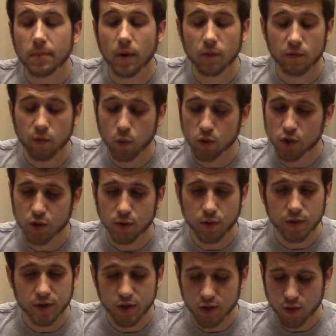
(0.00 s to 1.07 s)

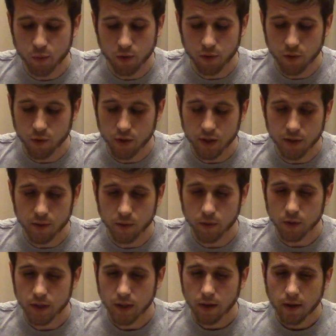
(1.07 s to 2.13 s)
Unfortunately, it's just one of those deals.